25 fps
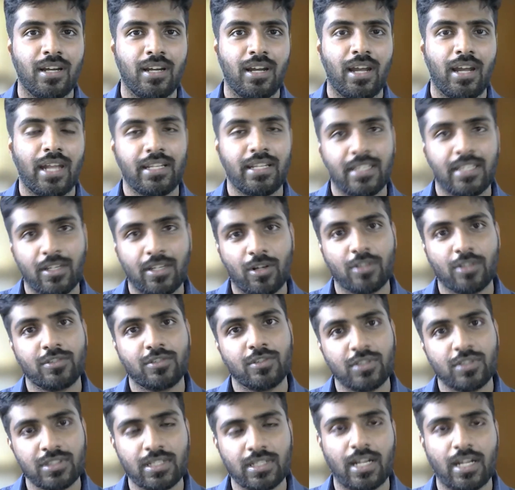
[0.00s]
and he also
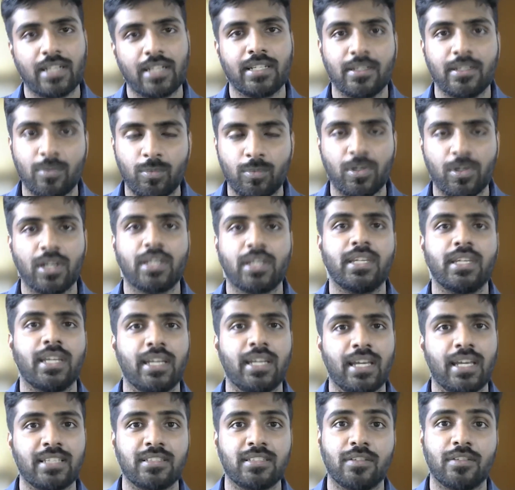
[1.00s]
started working
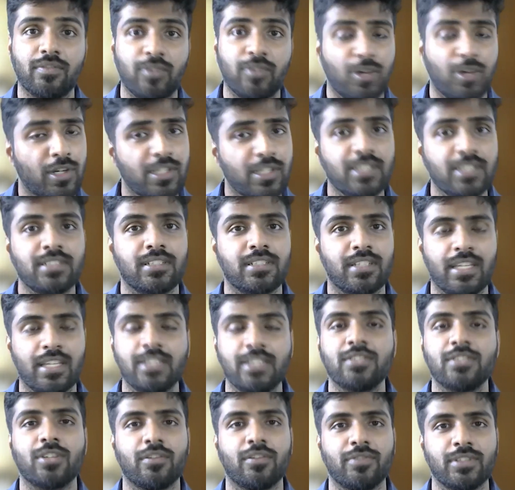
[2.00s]
as a forest range
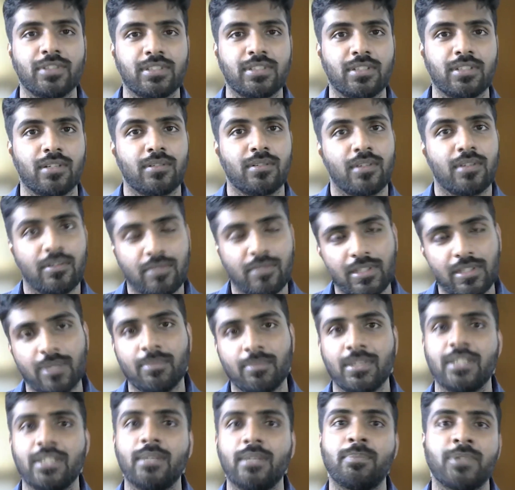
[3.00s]
officer with the
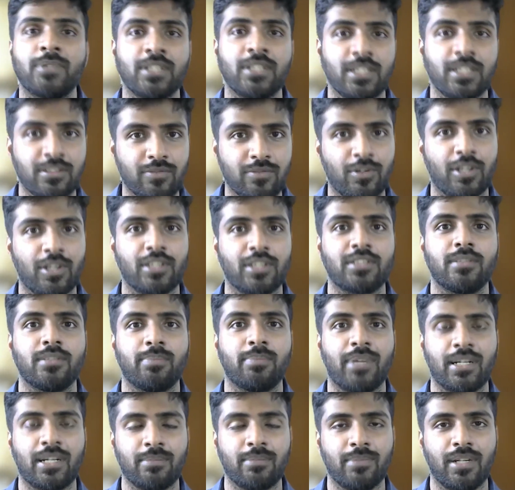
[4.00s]
Madhya Pradesh Forest
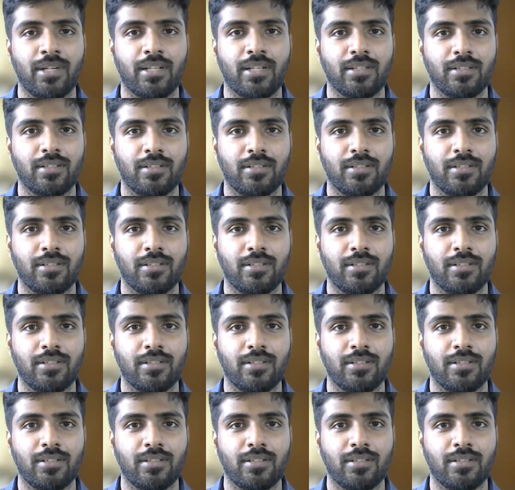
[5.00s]
Department.